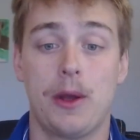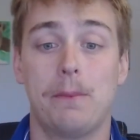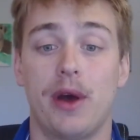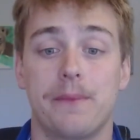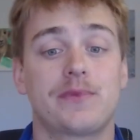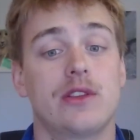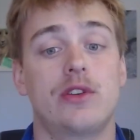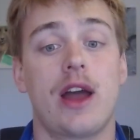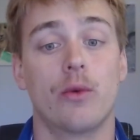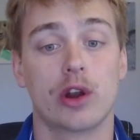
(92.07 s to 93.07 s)
But you
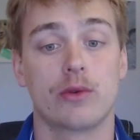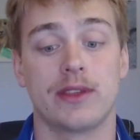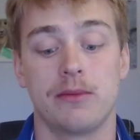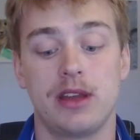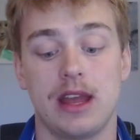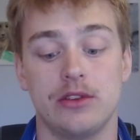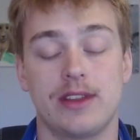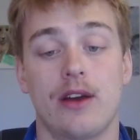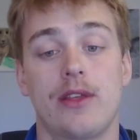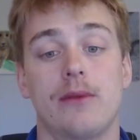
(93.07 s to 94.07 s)
kind of work with them and you
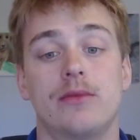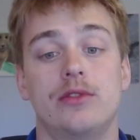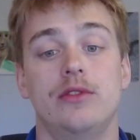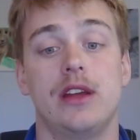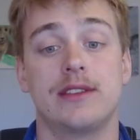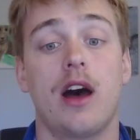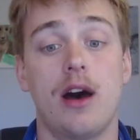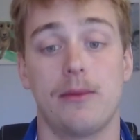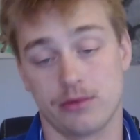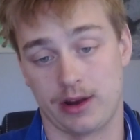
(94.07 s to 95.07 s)
tell them it's a
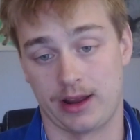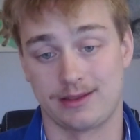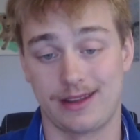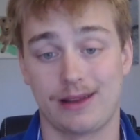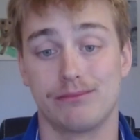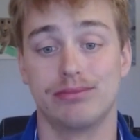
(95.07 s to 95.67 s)
hum, right? It's not a